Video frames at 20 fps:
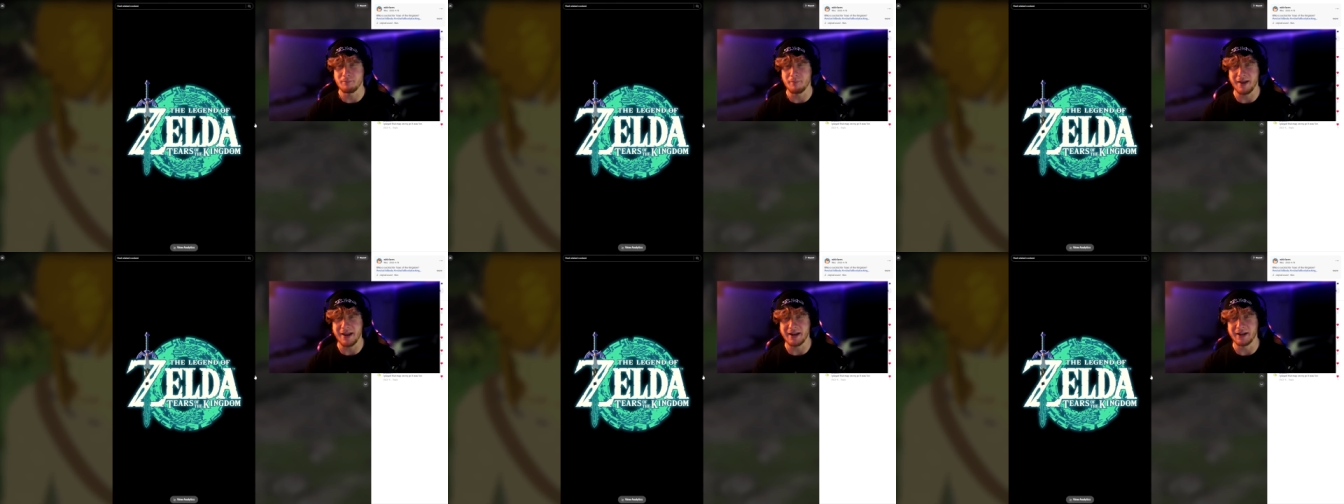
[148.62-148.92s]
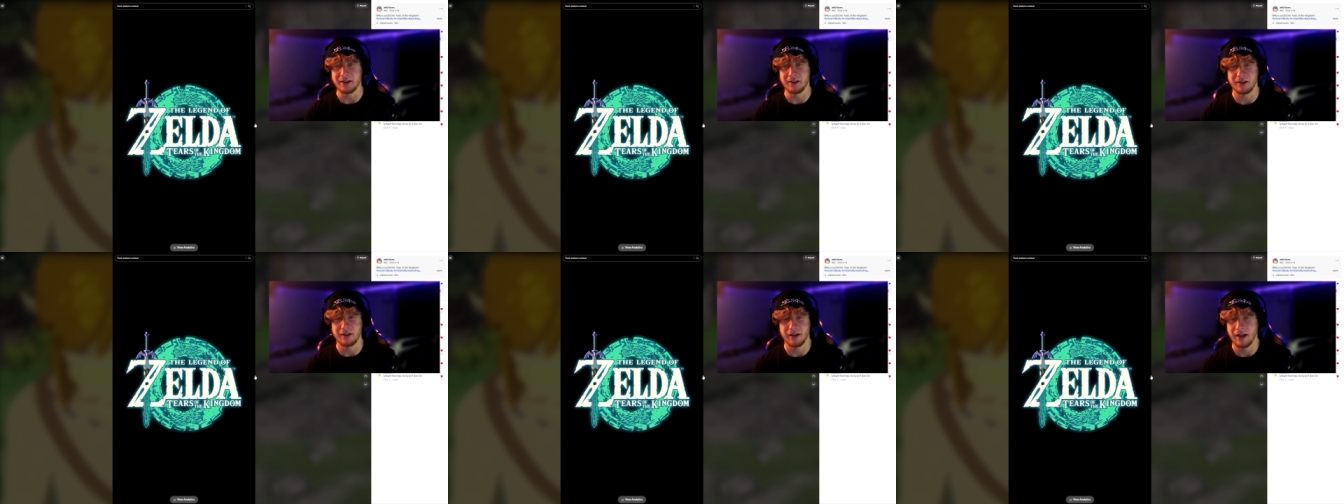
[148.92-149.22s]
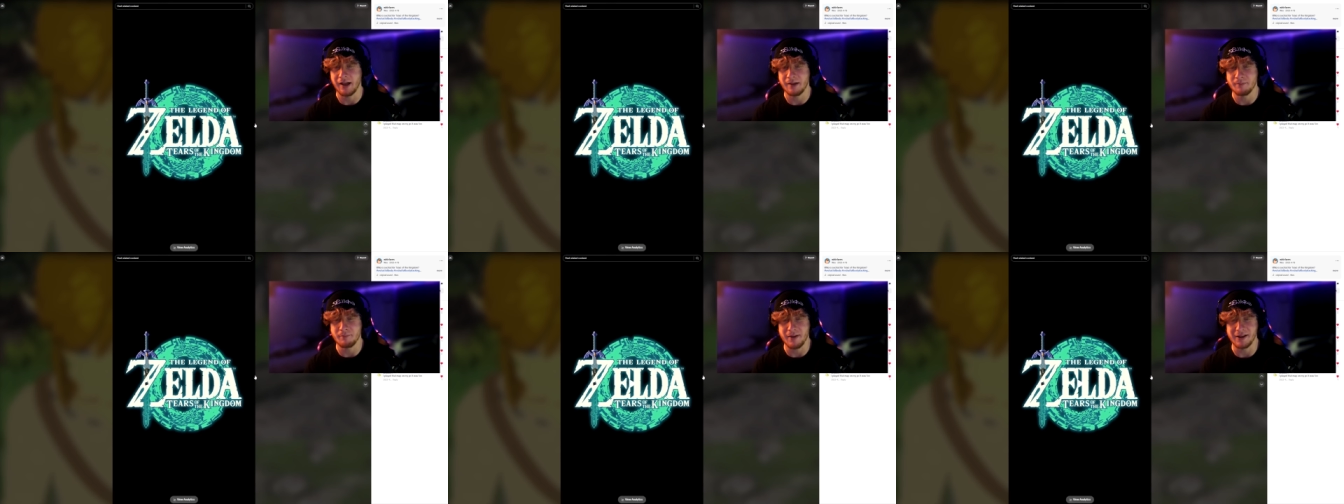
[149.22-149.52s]
I made
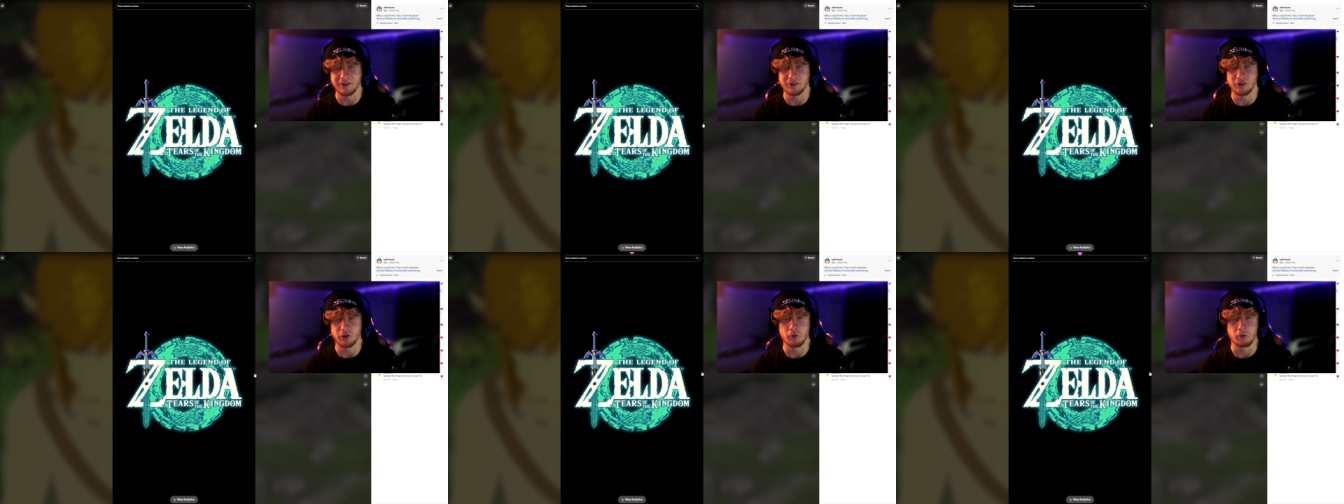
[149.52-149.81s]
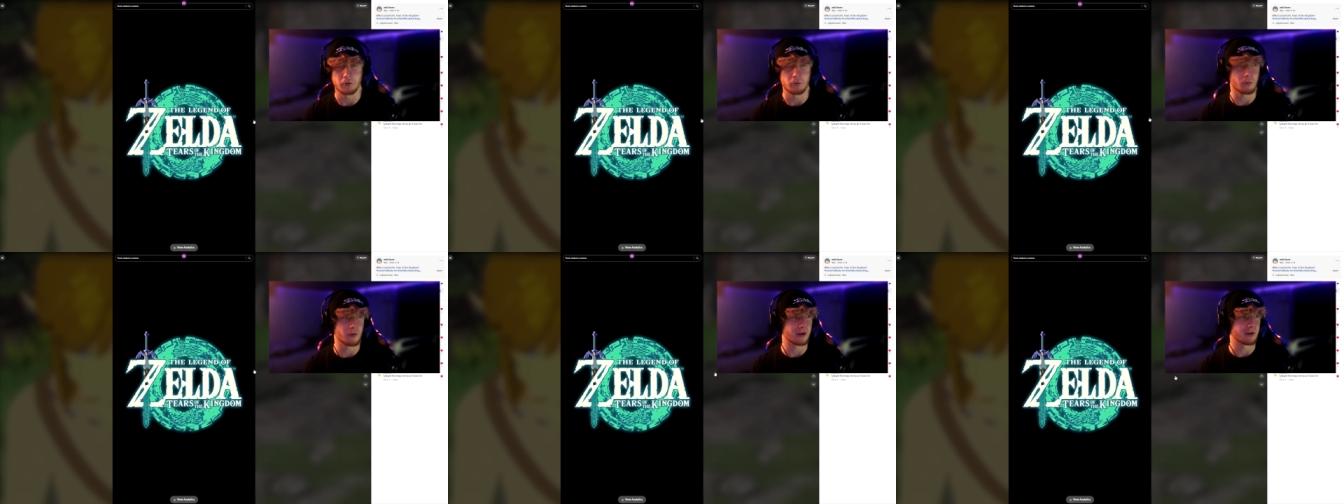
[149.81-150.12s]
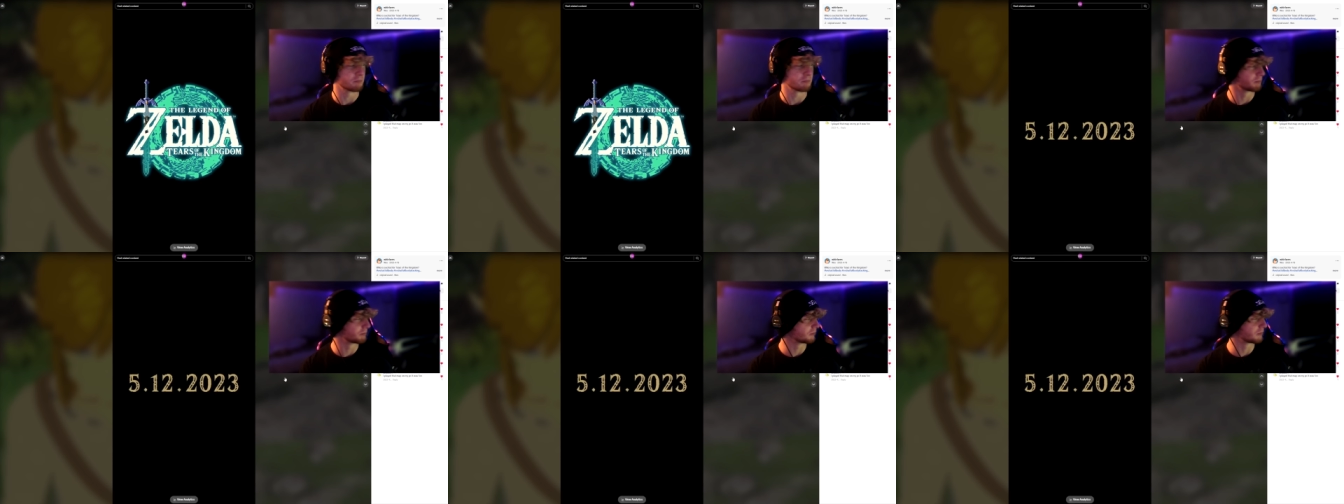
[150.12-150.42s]
I made do with
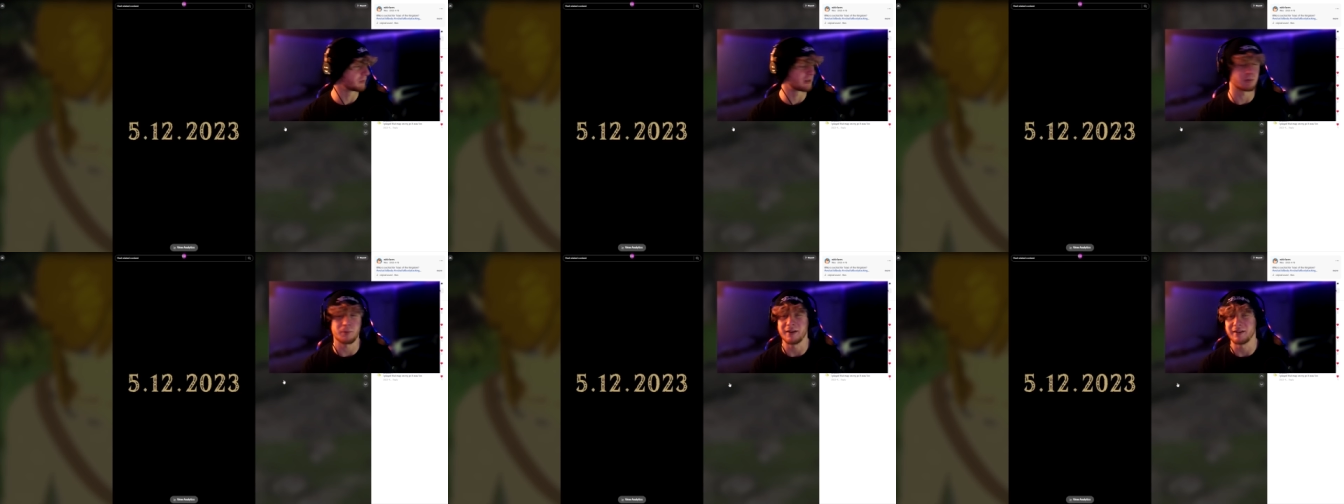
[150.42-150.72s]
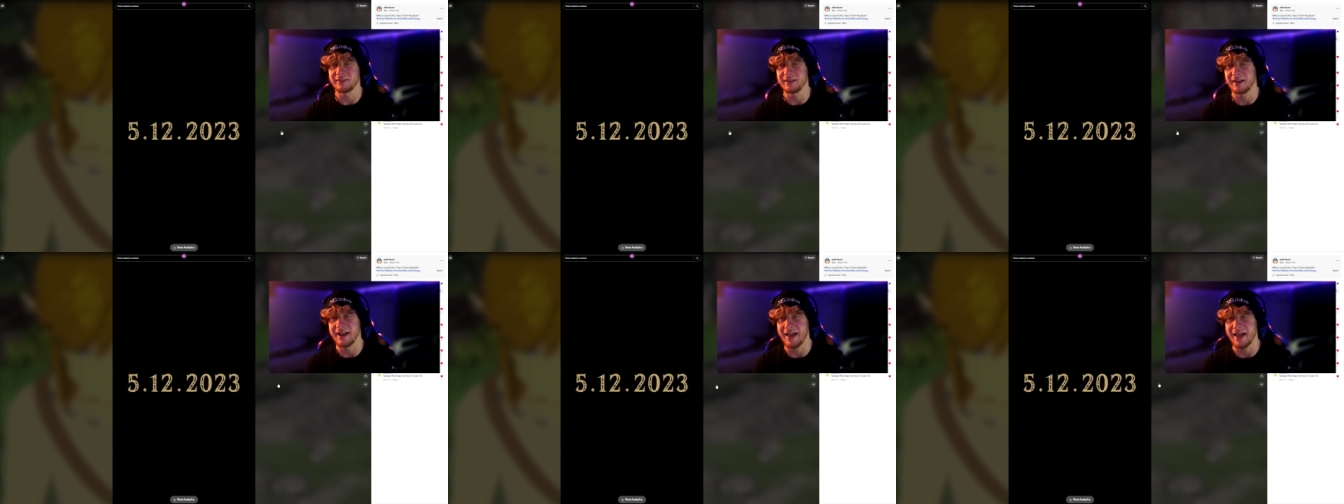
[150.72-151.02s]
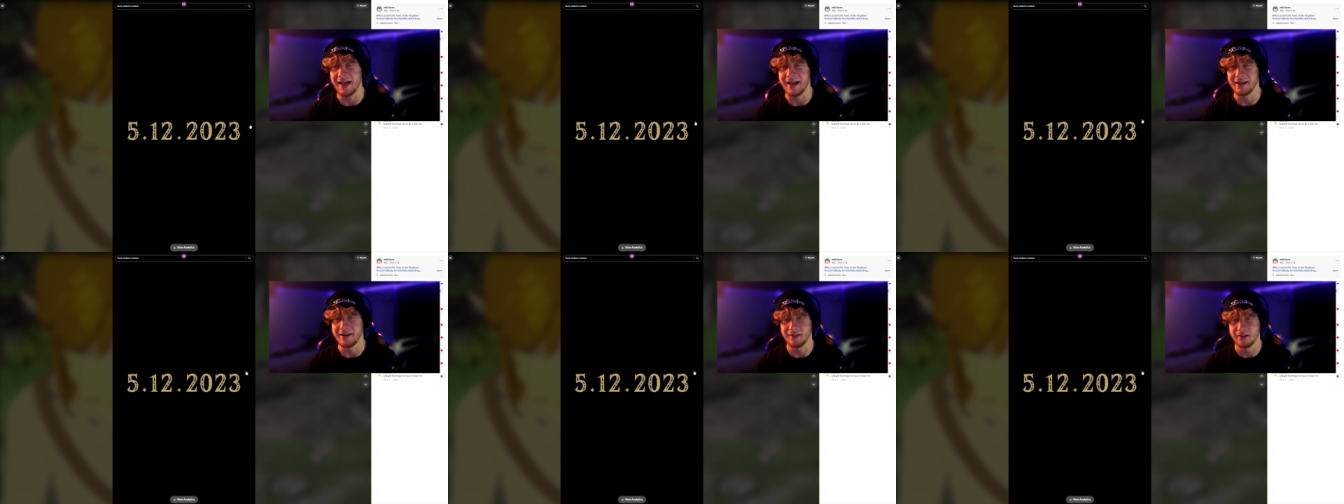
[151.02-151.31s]
what space
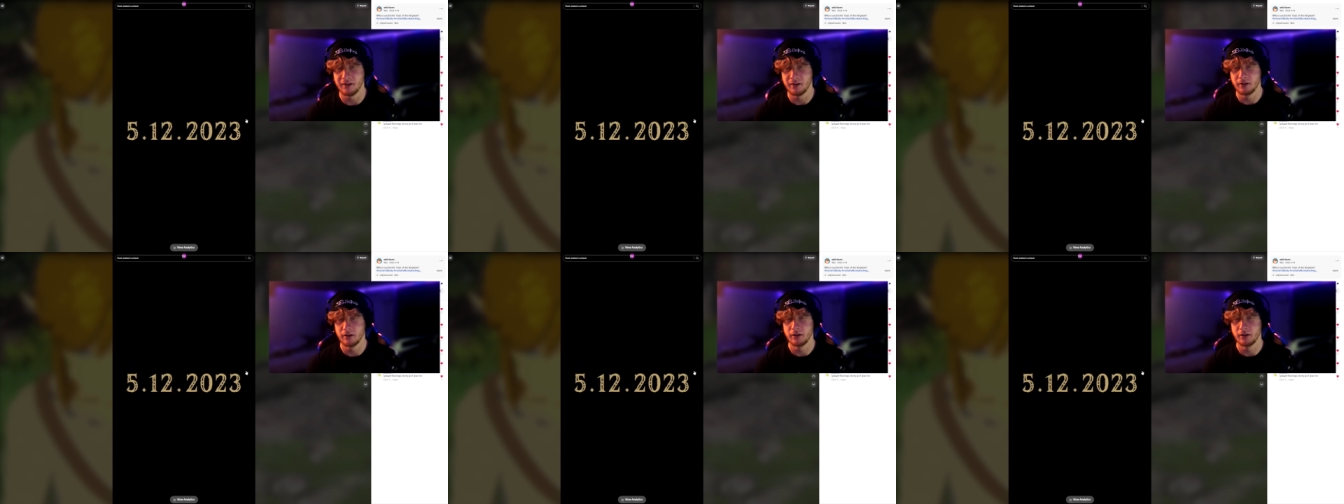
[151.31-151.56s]
I had.